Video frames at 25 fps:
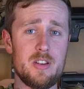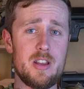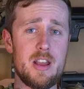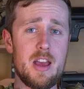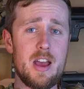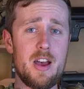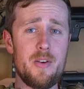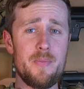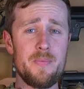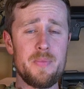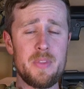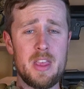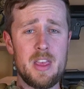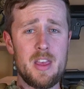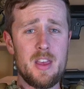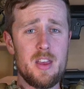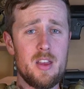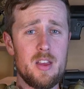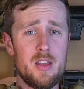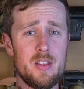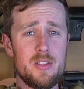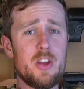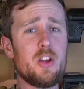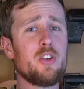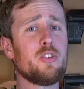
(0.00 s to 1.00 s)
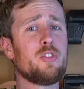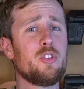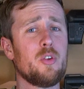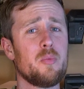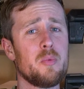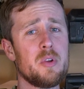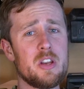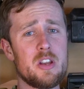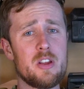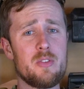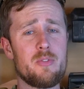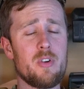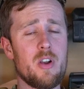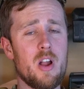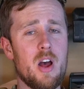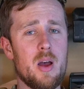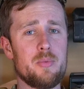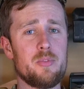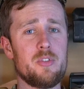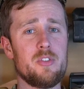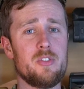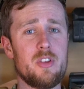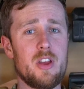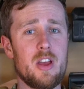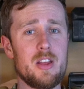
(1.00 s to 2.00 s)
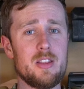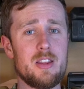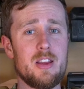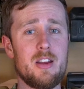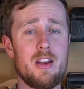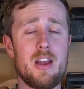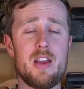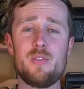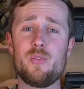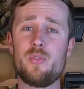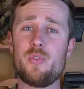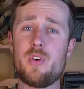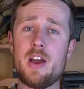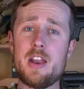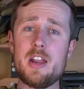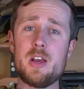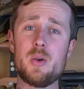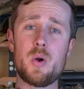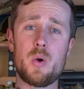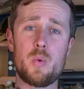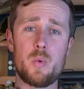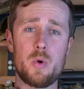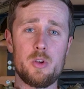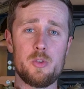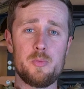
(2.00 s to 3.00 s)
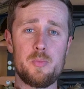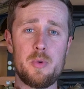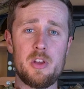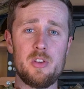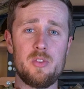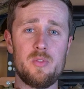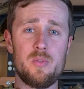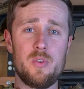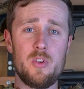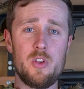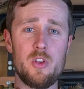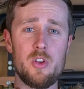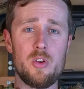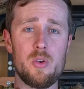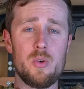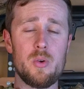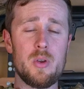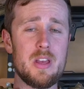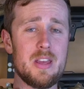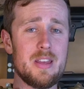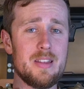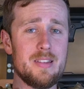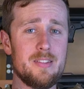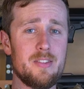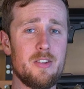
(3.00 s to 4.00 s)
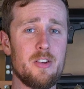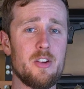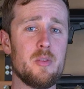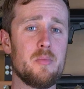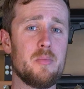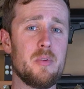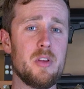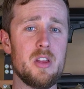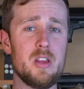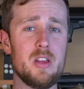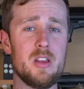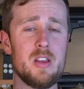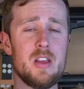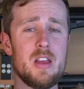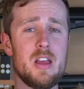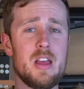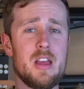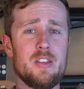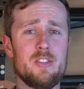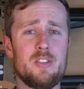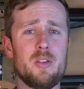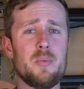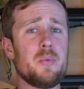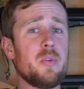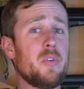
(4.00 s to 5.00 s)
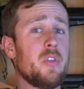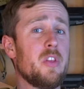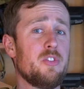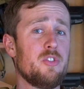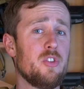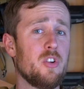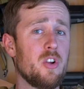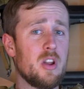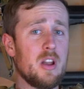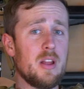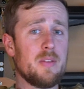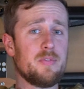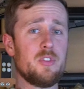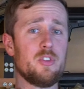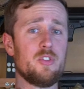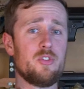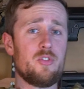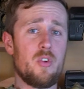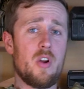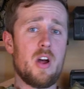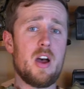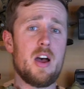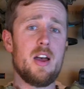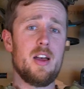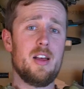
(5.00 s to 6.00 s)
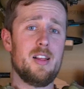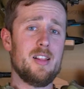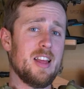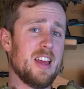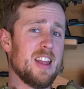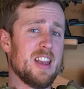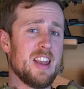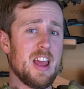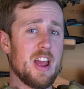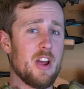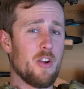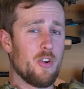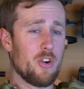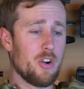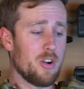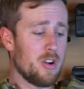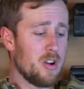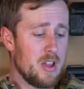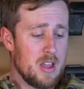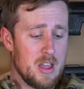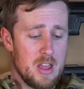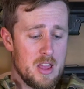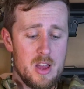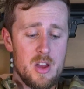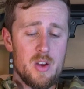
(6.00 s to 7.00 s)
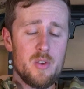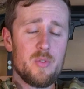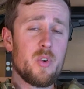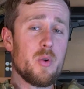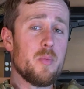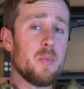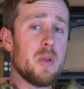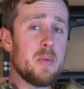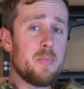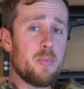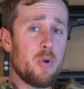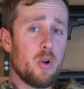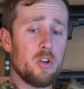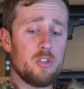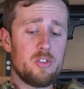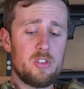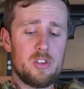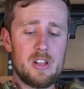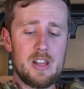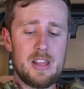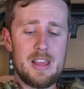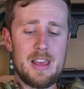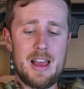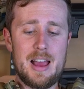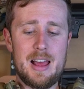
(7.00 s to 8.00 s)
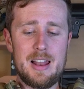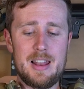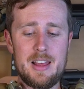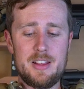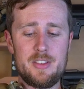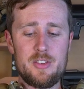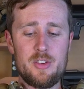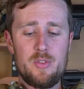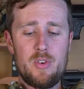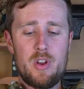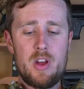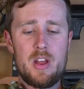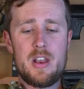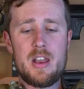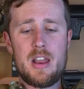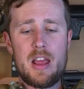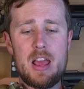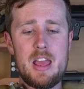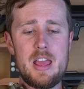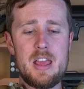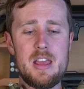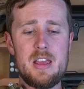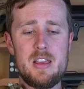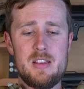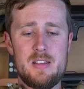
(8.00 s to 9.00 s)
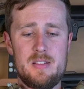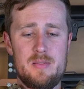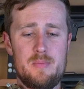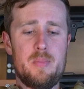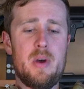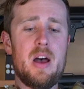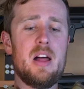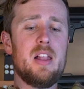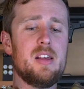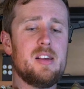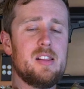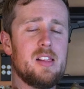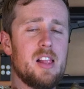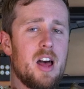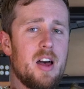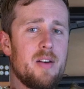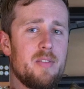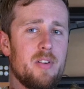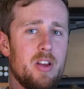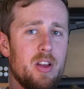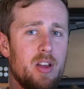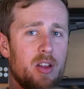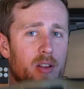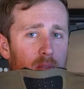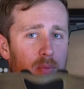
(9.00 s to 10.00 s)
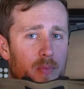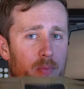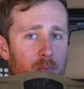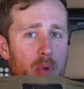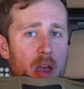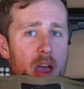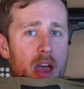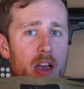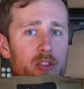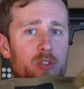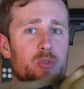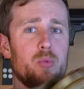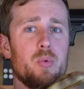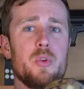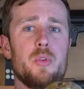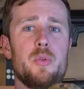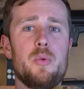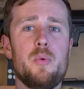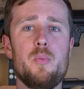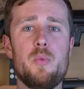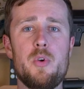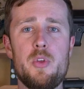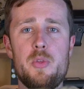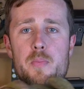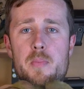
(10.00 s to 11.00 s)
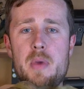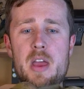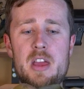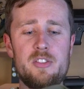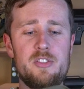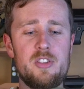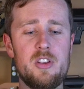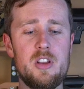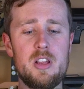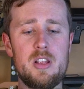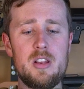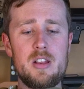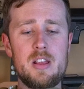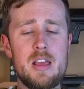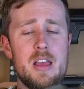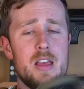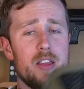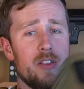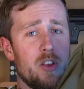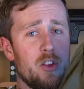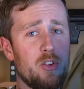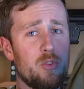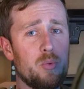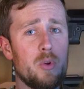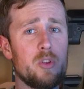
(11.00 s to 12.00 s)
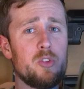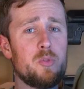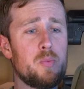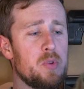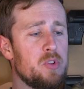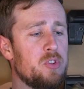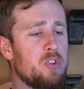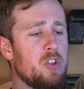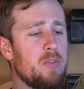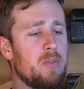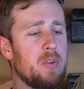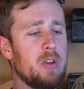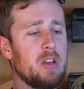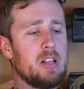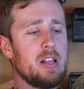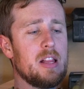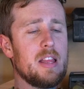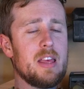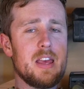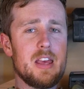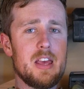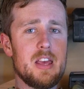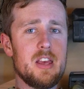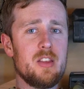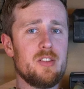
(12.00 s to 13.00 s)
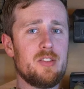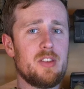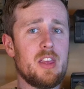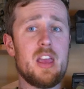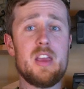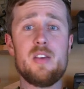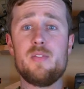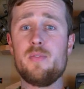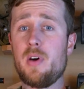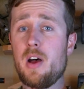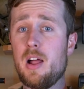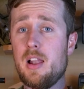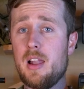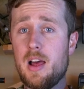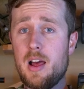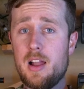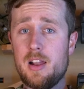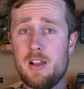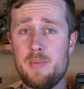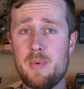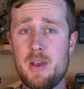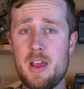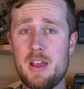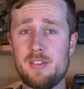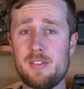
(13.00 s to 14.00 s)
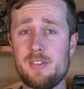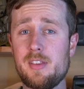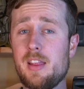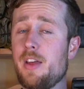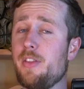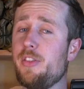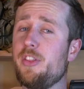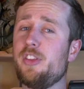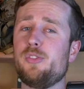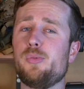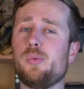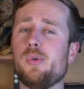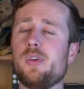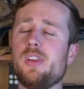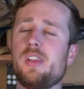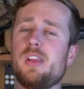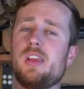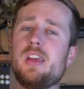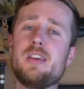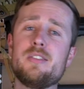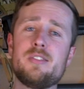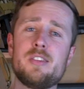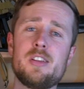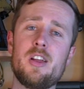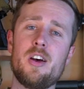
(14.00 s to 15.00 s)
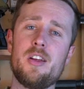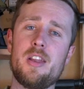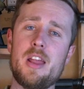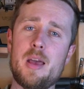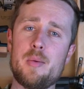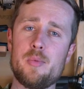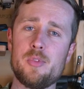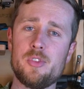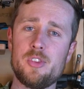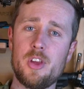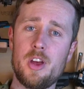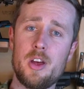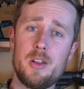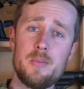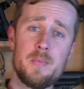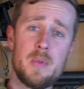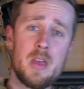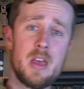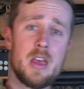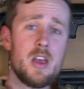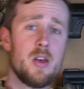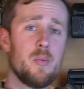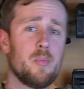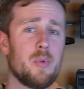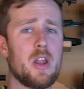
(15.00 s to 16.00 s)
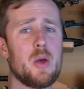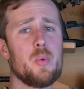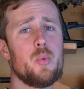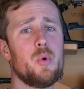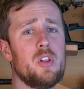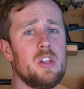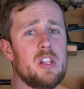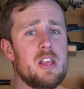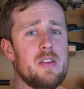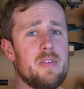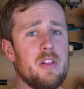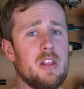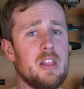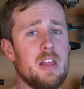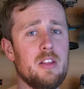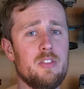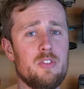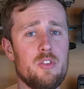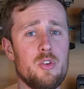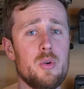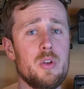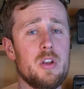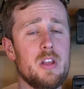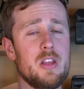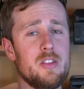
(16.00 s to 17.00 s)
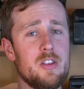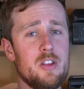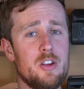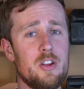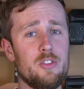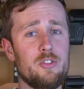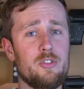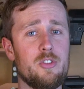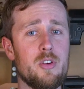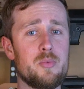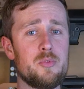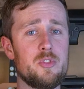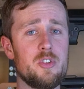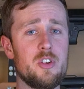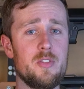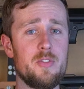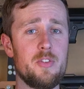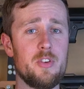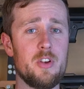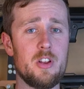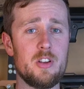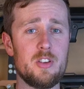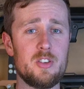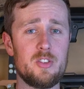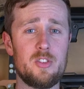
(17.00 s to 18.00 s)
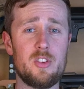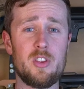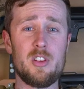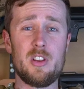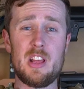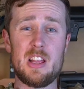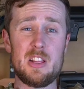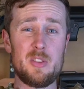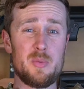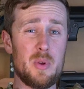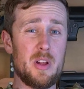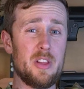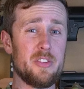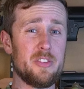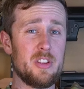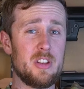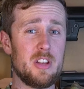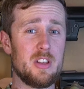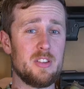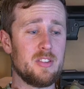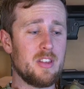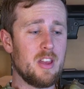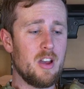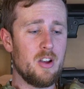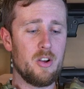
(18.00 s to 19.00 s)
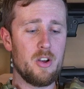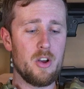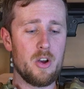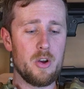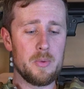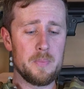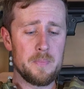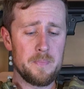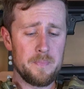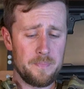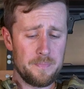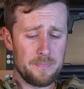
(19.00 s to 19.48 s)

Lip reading: Now, there are so many different options out there, and finding what works best for you is going to be something that you're going to have to trial and error. For me personally, I like to run a balaclava mask with mesh in it. This one specifically is a Valhalla Mask. Now, this one isn't on Amazon, but I will leave a link to it in the description if you're interested, as well as a discount code.